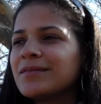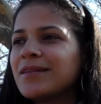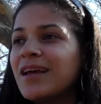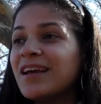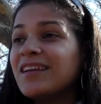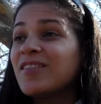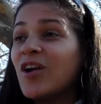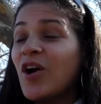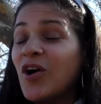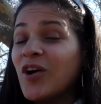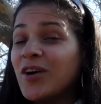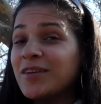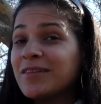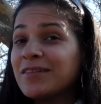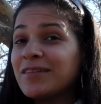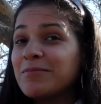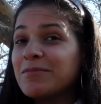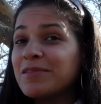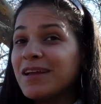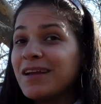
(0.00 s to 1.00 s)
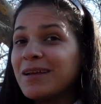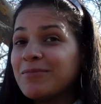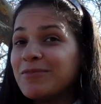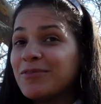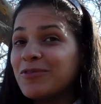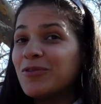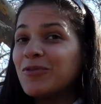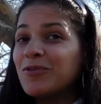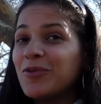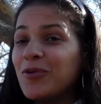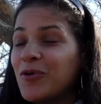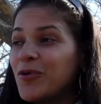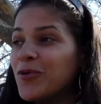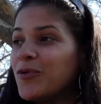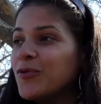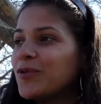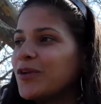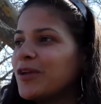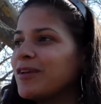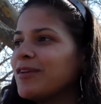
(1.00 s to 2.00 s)
It's hard sometimes, you know, the
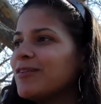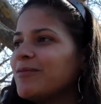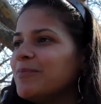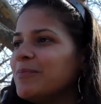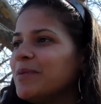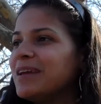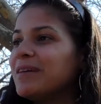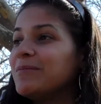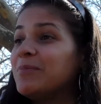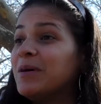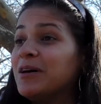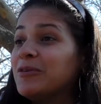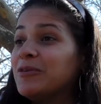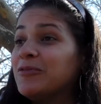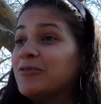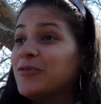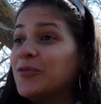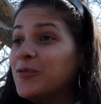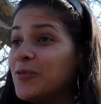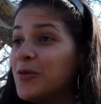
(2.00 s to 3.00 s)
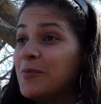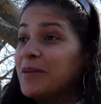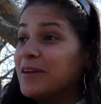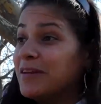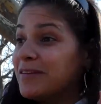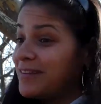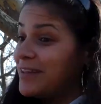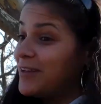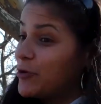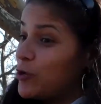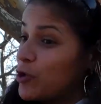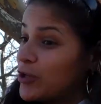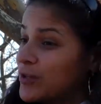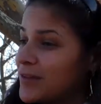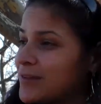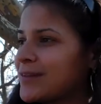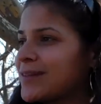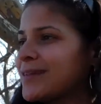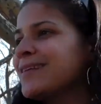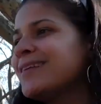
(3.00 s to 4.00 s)
whole, you know, being a powerful woman, as they call
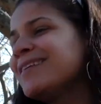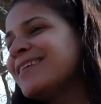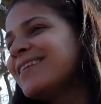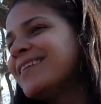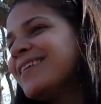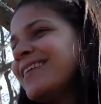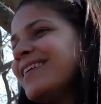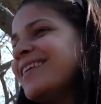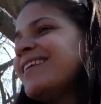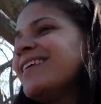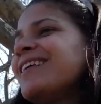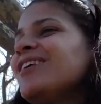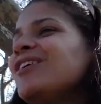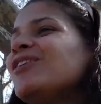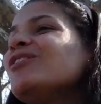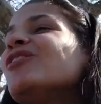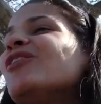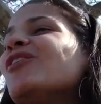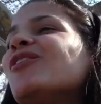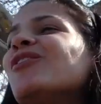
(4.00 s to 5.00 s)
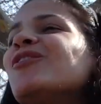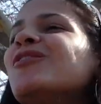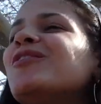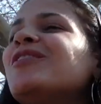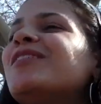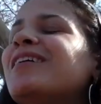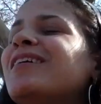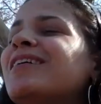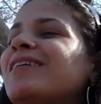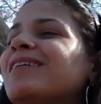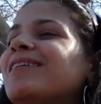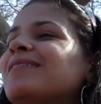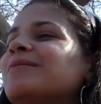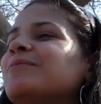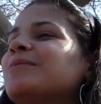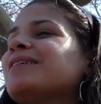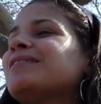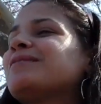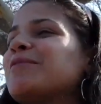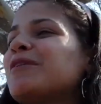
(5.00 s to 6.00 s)
it. You know,
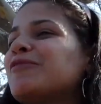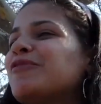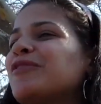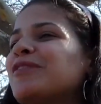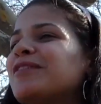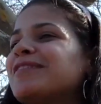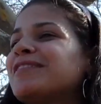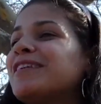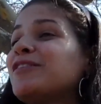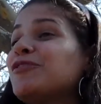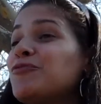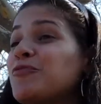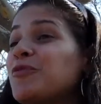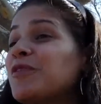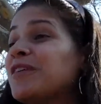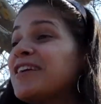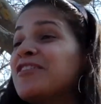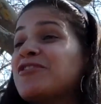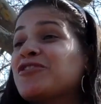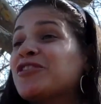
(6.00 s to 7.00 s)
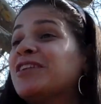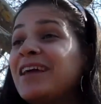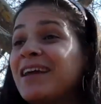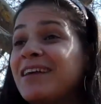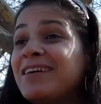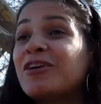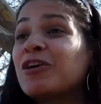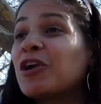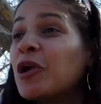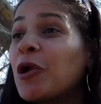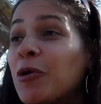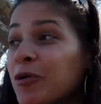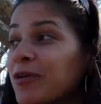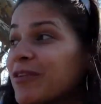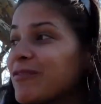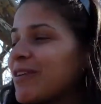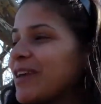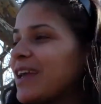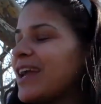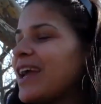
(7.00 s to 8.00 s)
and as my friend said, you wear that shit like a cloak,
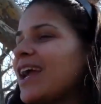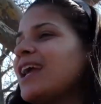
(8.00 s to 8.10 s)
B.